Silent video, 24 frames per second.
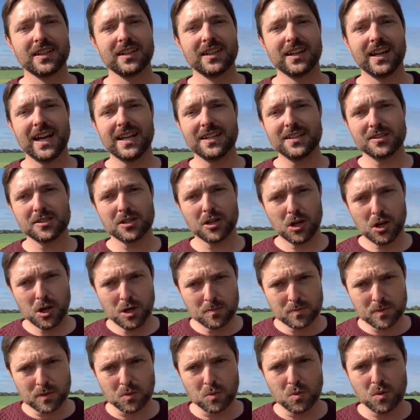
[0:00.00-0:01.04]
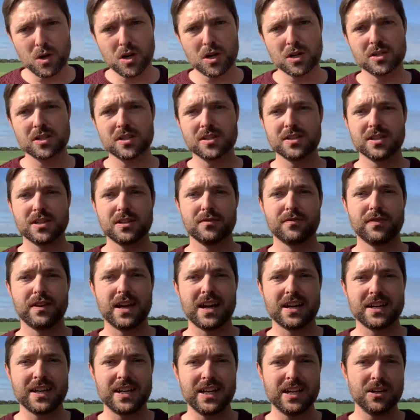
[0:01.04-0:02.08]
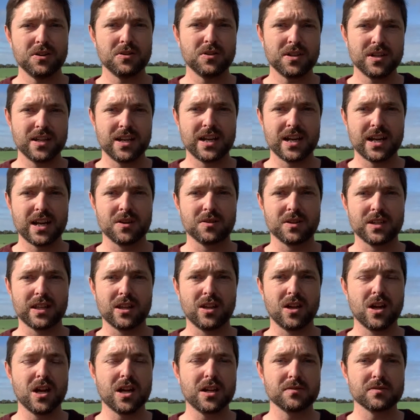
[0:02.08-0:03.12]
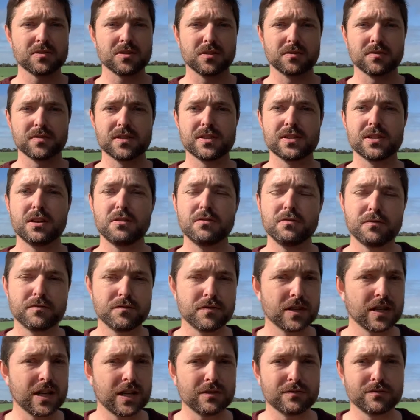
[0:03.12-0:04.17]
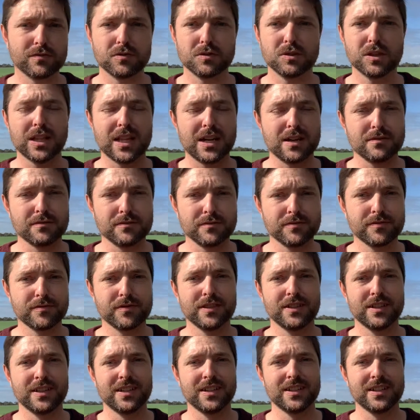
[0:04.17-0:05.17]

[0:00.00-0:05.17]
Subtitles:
And it's a hope that works itself out here and now in lives of self-forgetful love